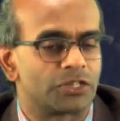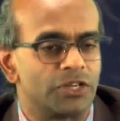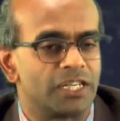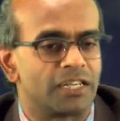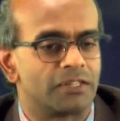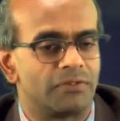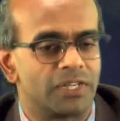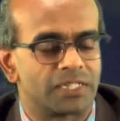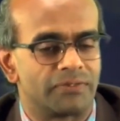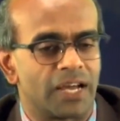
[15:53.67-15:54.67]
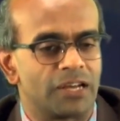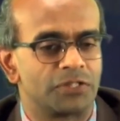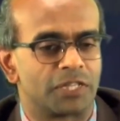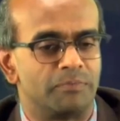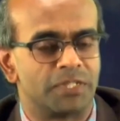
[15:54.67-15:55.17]
So in other words, the
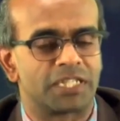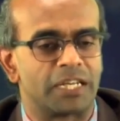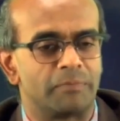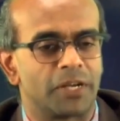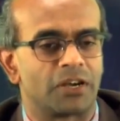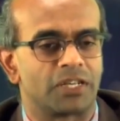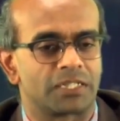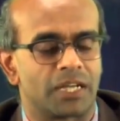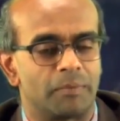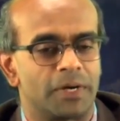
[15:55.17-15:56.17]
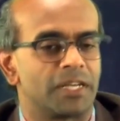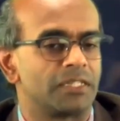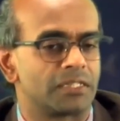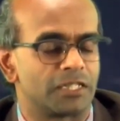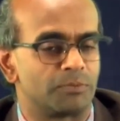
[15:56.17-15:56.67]
values are missing because the
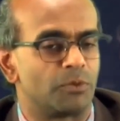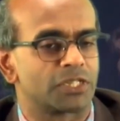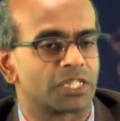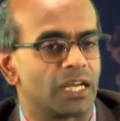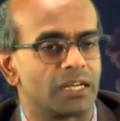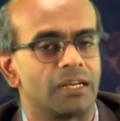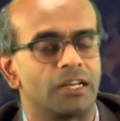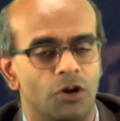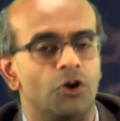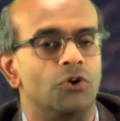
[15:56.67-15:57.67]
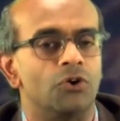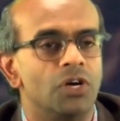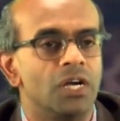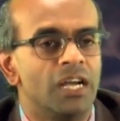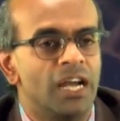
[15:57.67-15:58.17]
abundance is most likely low.
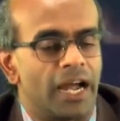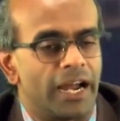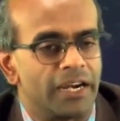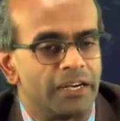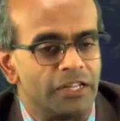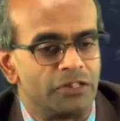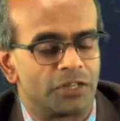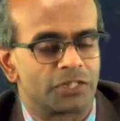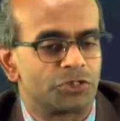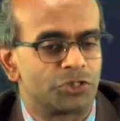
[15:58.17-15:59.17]
And in those